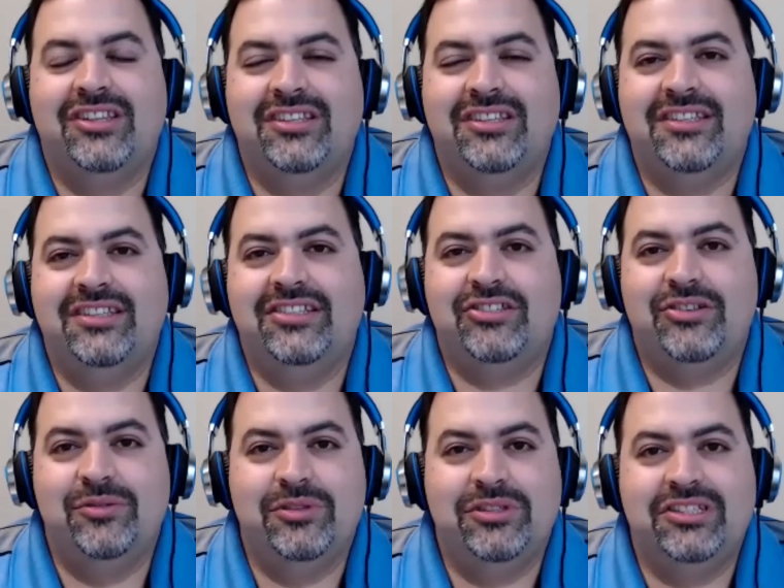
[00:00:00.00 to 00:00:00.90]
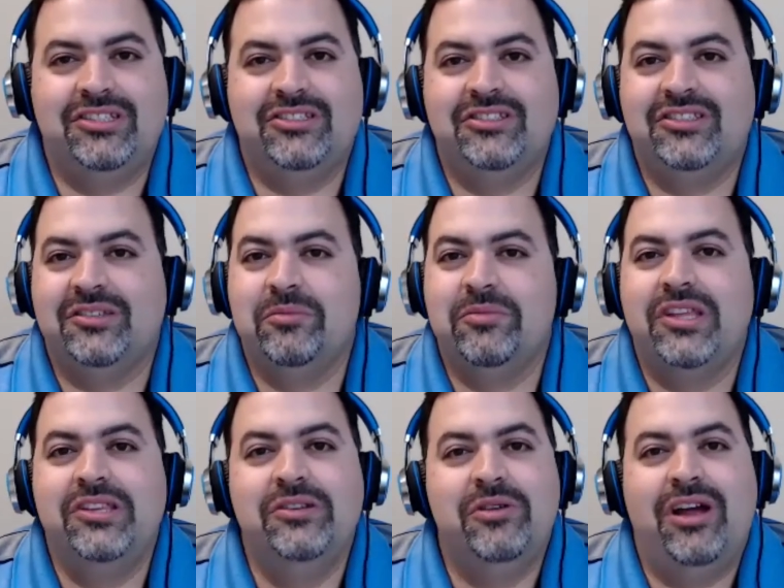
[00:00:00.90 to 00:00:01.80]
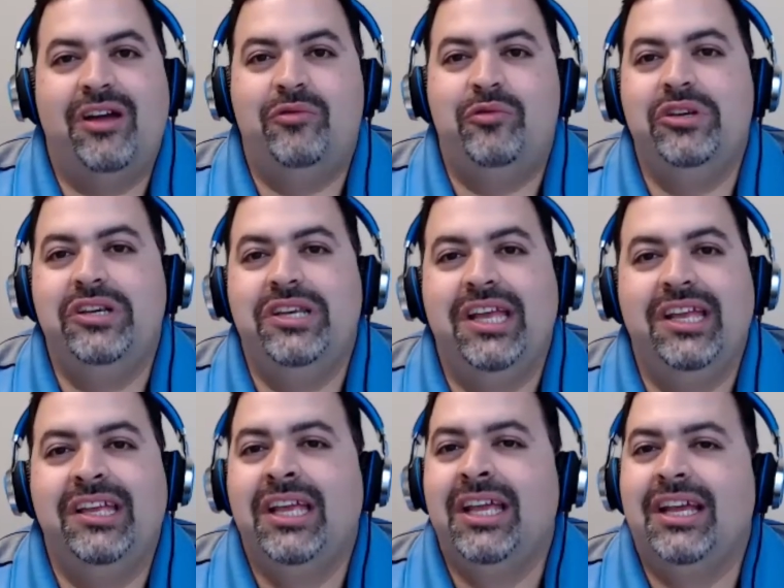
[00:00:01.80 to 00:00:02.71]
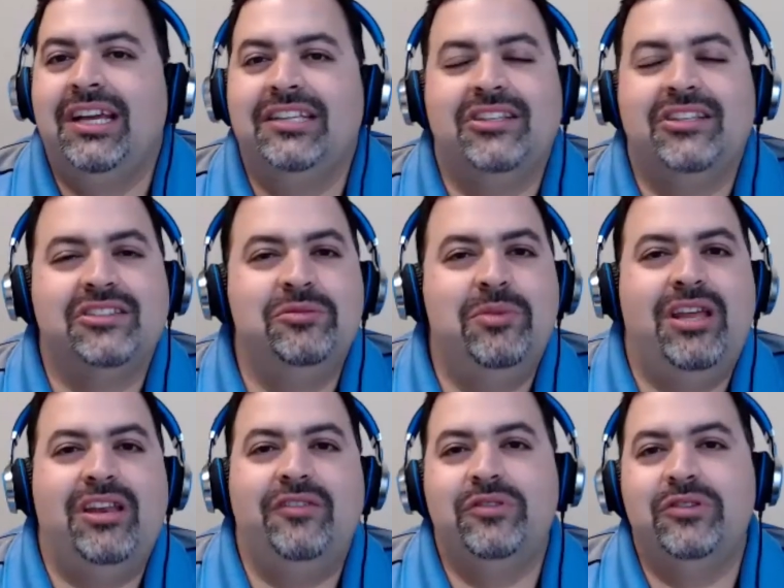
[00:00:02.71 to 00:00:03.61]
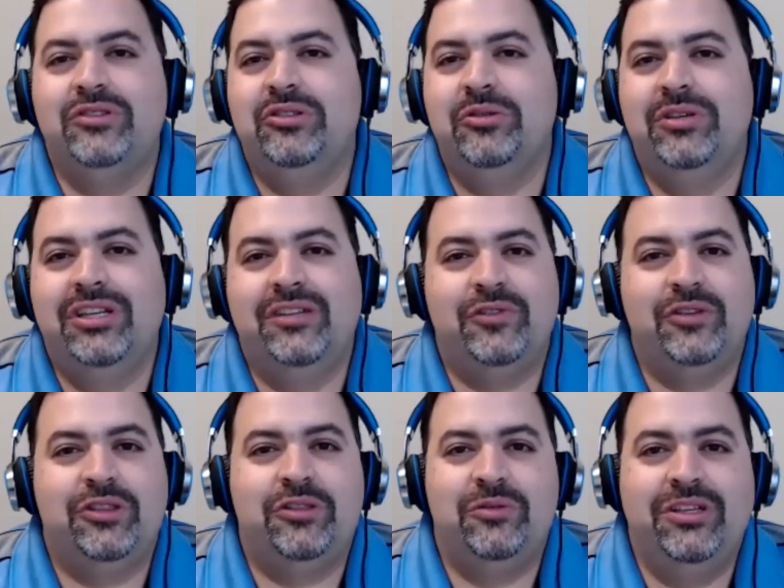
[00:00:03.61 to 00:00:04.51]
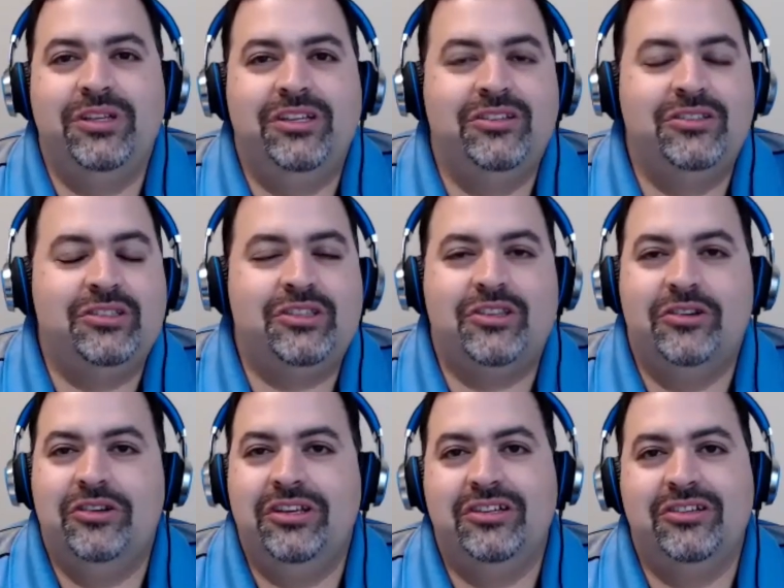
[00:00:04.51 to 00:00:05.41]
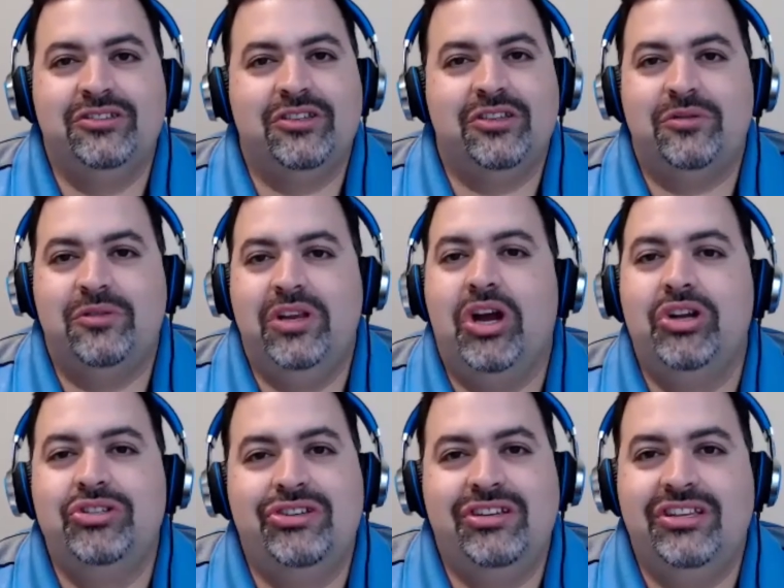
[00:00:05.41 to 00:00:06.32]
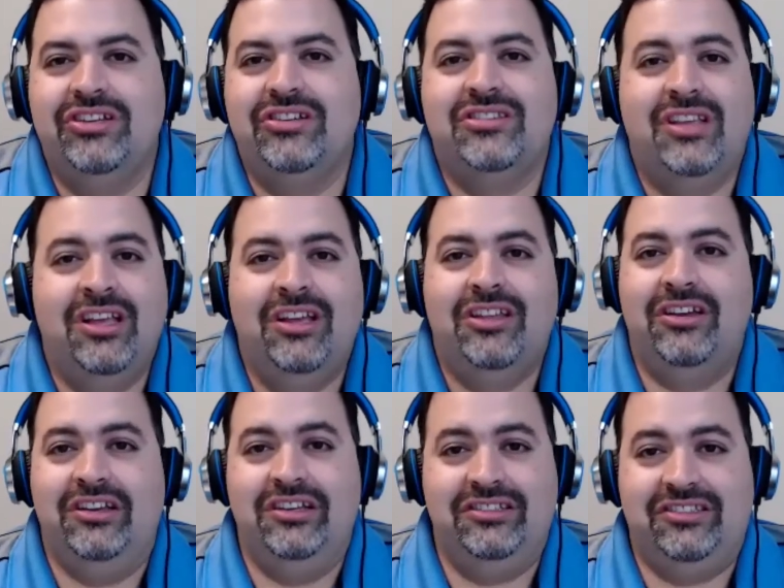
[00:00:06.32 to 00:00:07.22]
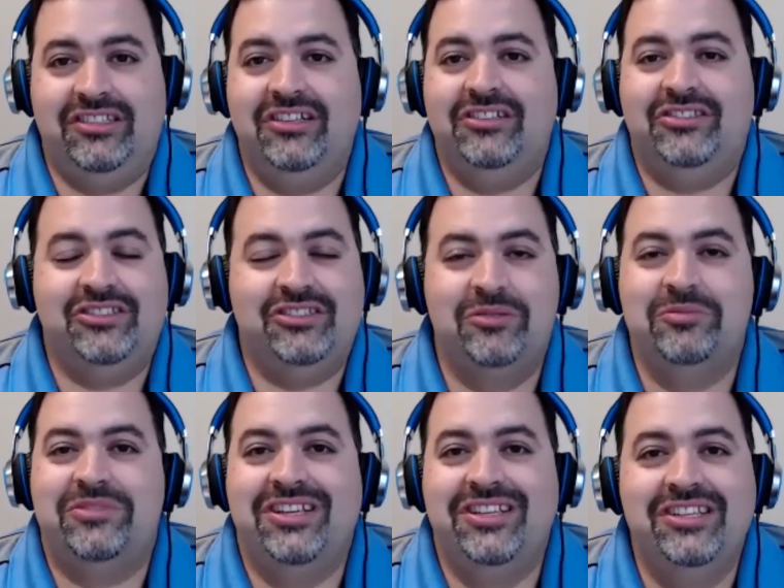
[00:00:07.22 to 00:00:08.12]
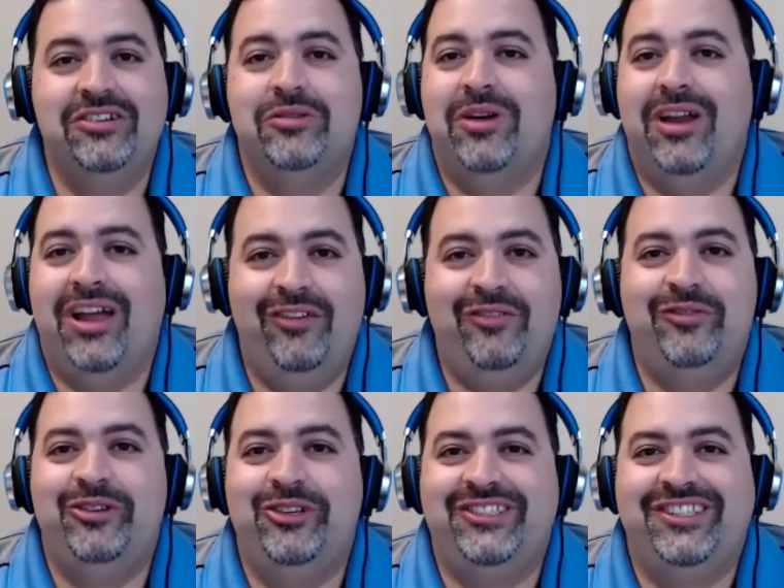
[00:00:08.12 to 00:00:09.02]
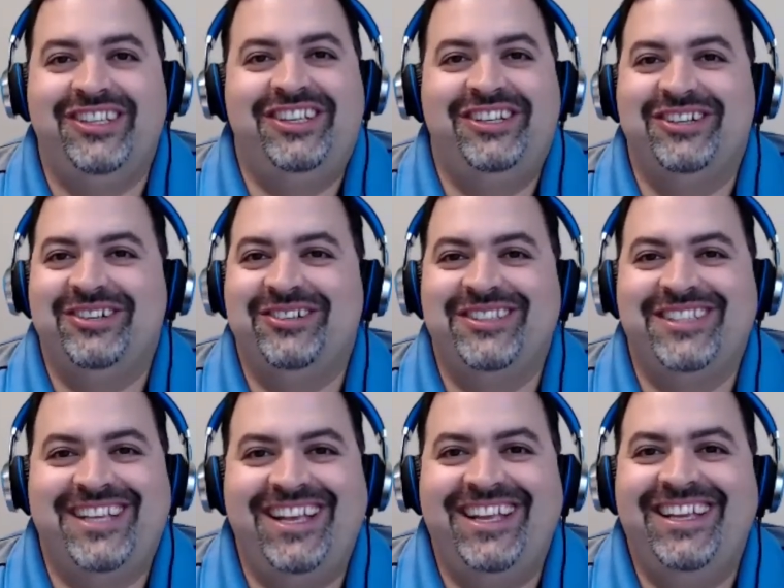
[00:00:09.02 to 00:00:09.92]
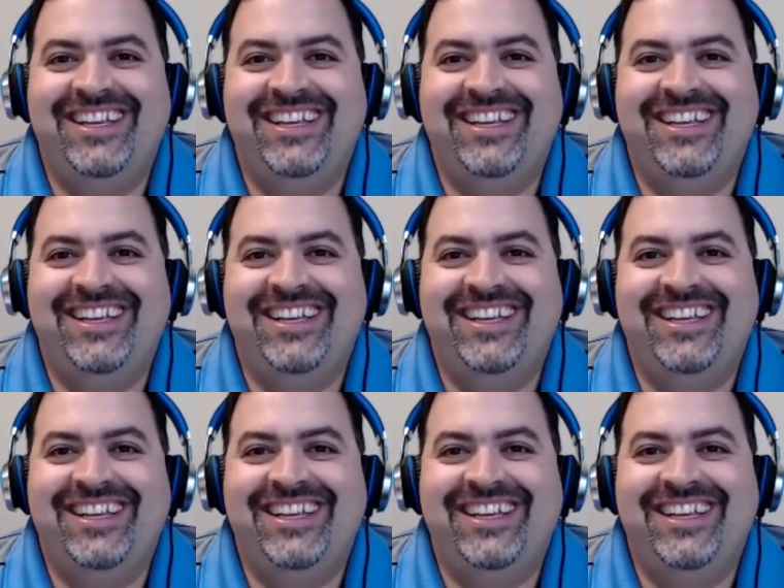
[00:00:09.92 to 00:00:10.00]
this industry will teach you something new every day. It doesn't matter if you're doing it for 3 years, 30 years, or 300 years. There is still something new every single day.